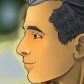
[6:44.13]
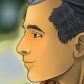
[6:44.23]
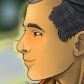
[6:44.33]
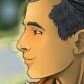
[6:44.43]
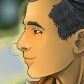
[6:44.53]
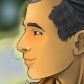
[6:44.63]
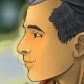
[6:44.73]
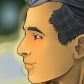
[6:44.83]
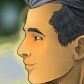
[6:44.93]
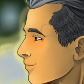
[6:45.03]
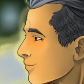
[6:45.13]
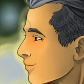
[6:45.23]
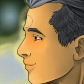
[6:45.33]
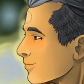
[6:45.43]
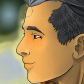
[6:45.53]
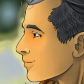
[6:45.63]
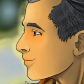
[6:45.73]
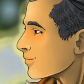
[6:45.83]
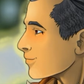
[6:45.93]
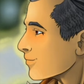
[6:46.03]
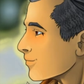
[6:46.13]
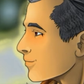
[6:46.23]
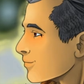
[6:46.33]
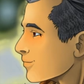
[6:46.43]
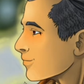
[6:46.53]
Nobody speaks.